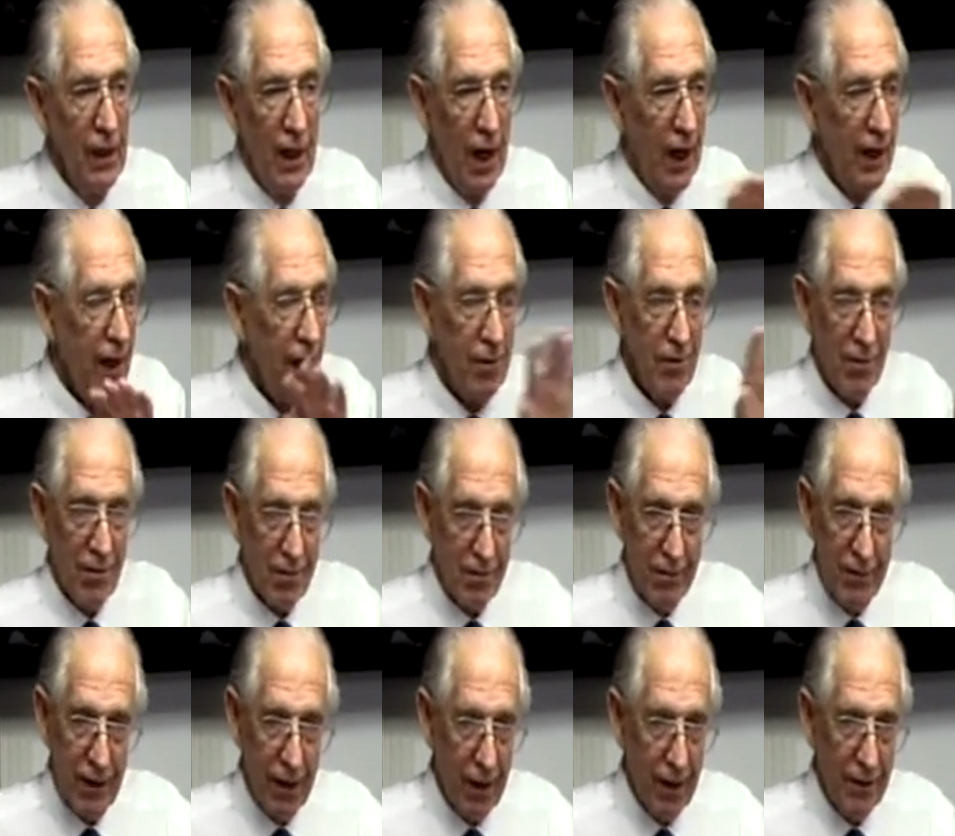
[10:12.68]
I don't
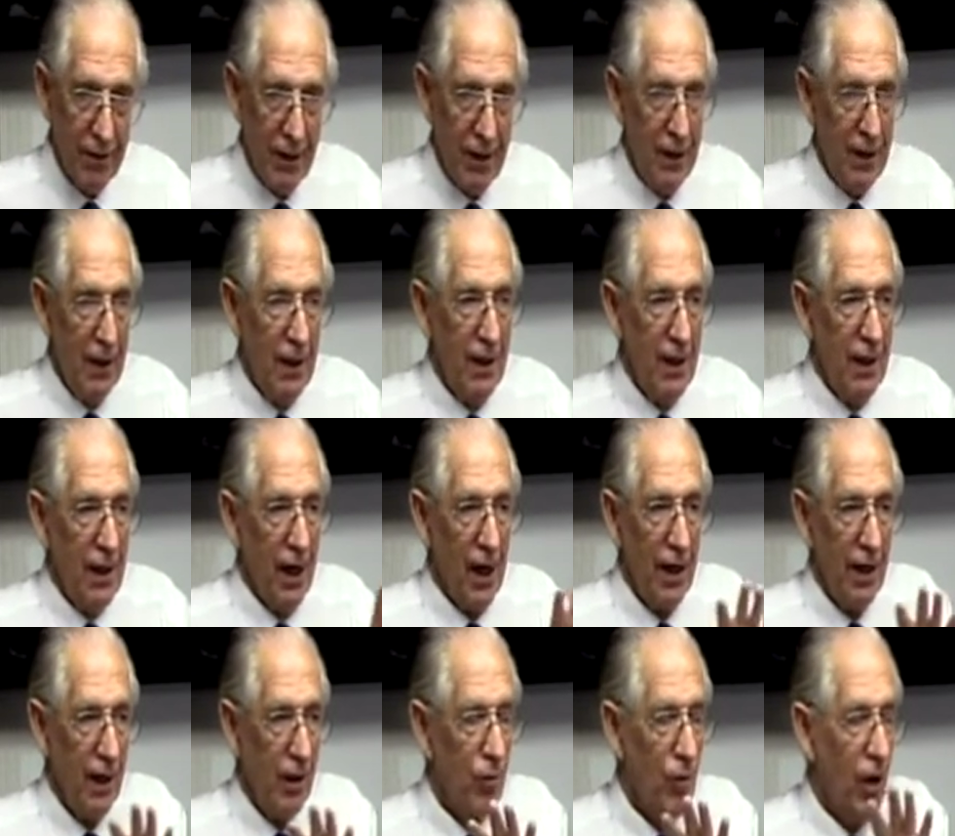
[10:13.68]

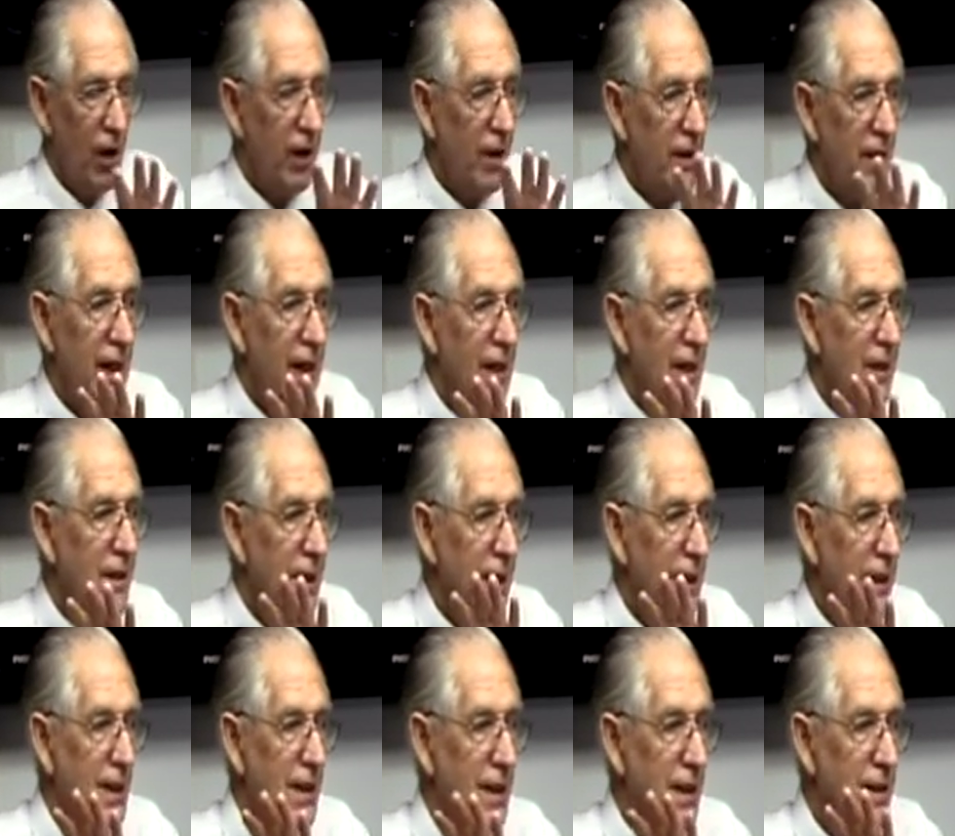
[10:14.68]
want
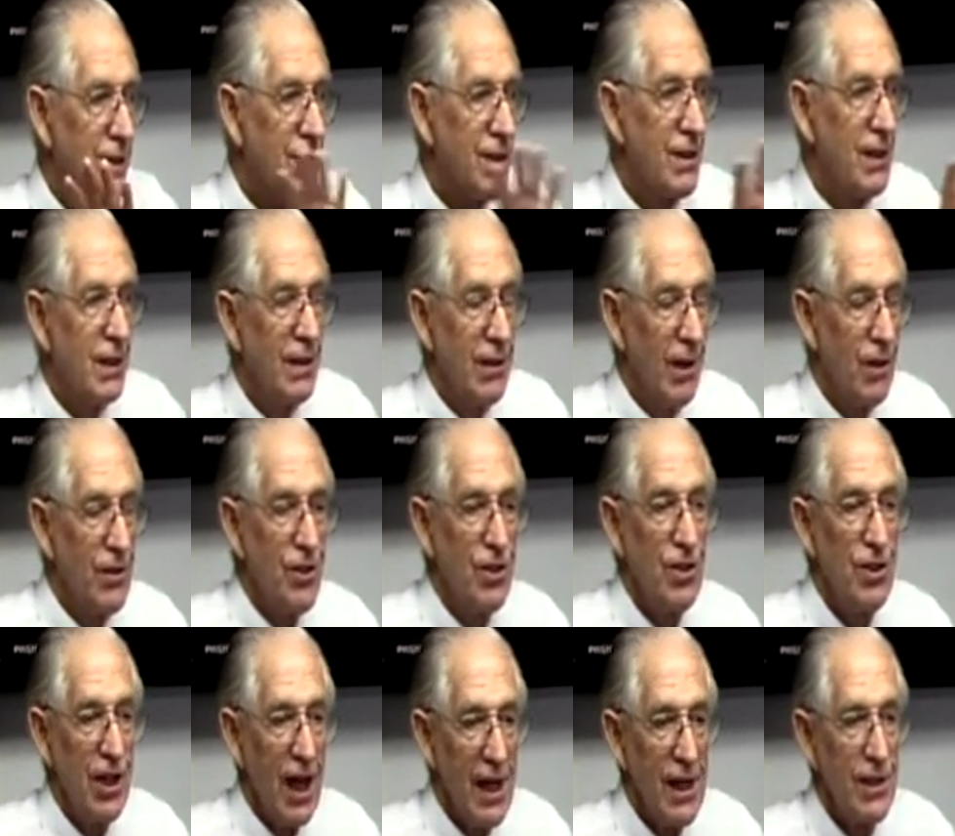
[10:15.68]
to
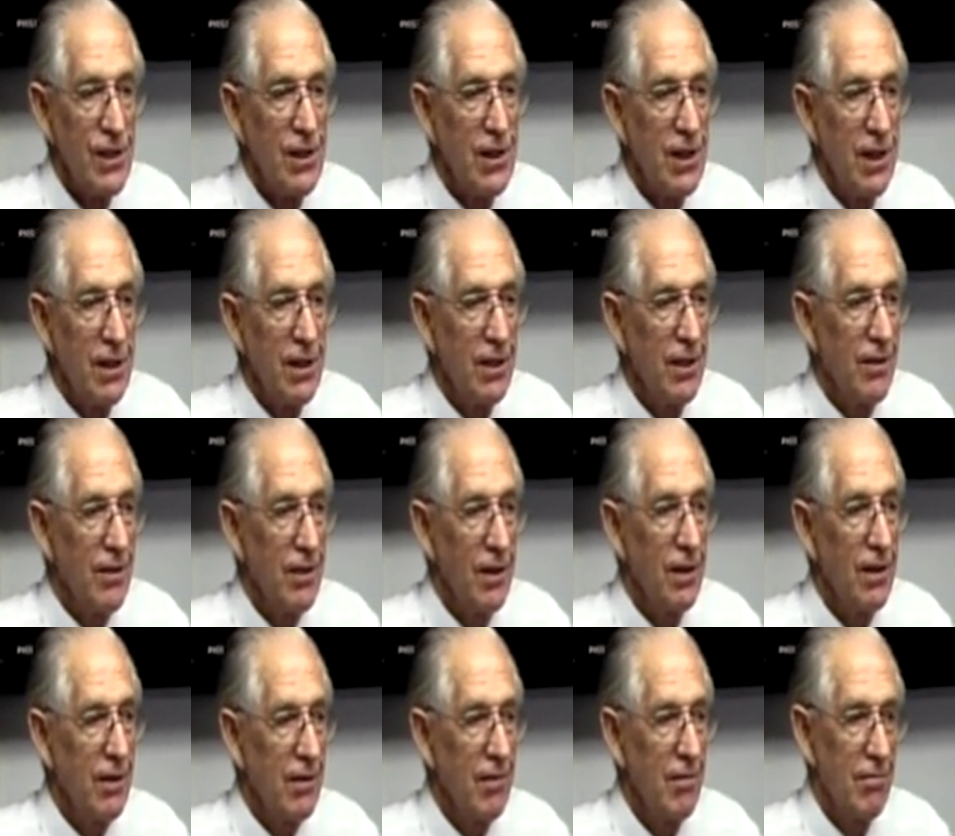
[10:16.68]
suggest
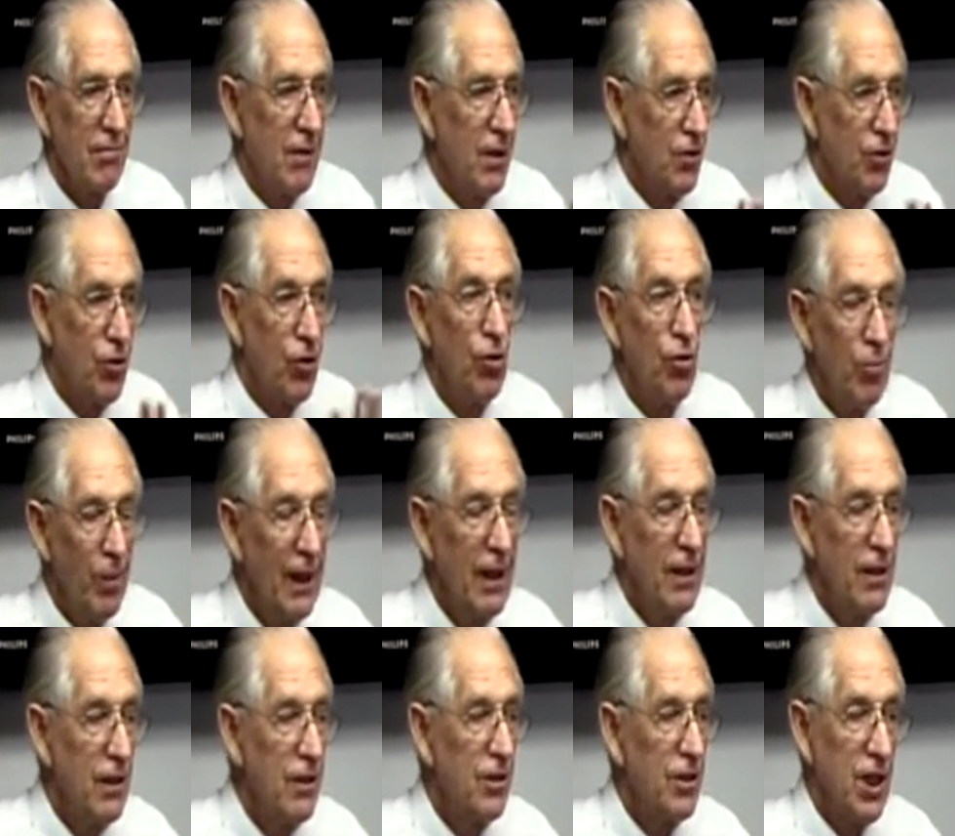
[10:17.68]
that 2
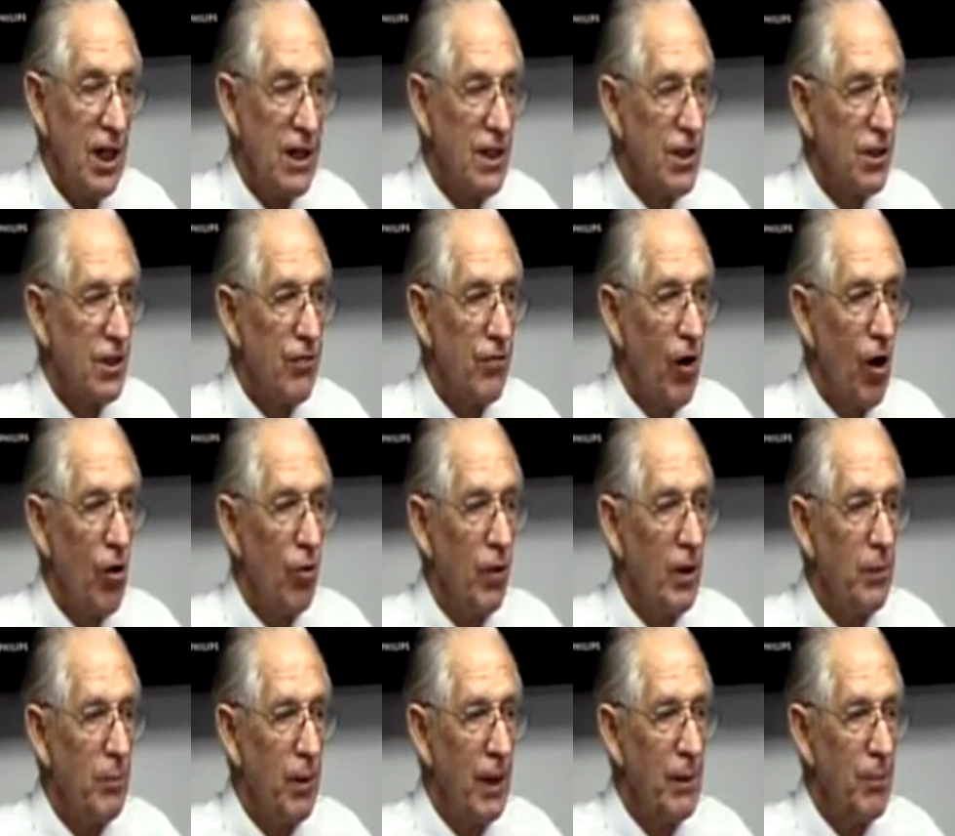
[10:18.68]
billion Jesus
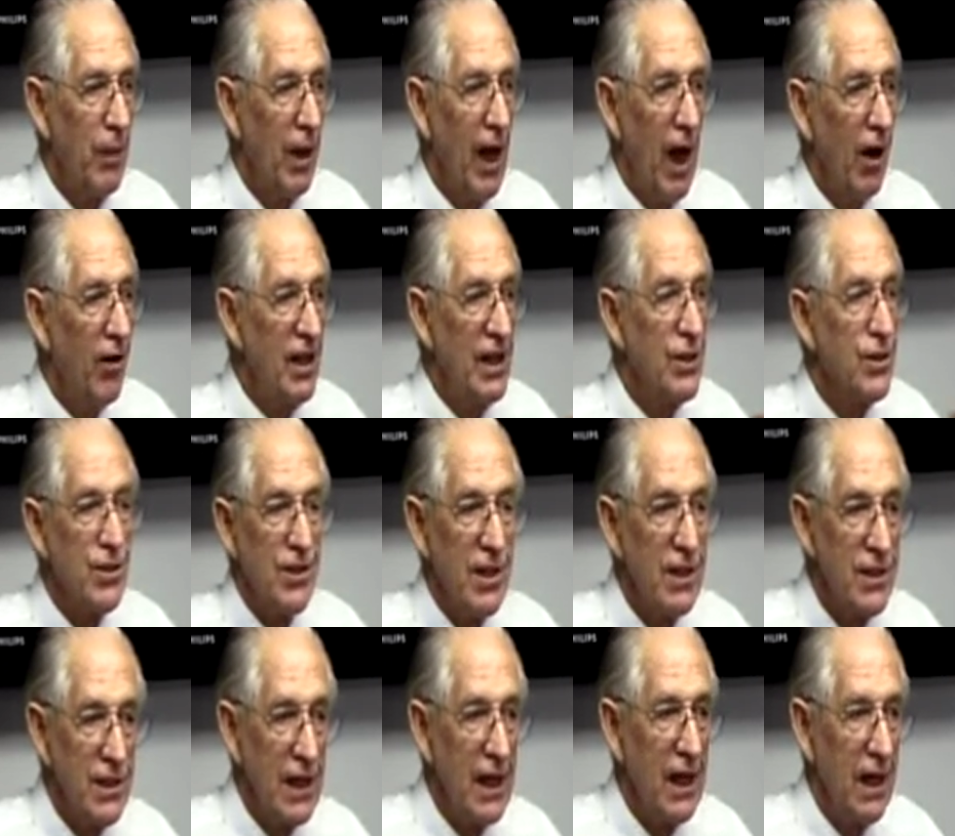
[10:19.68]
following people are
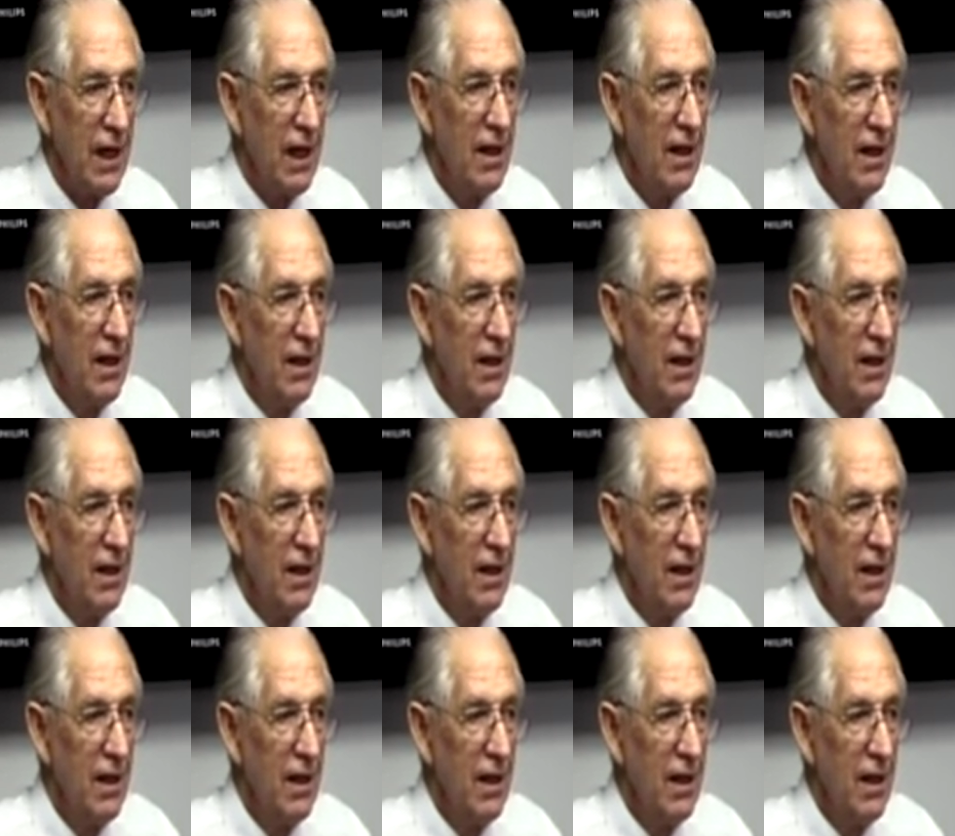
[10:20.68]
insincere.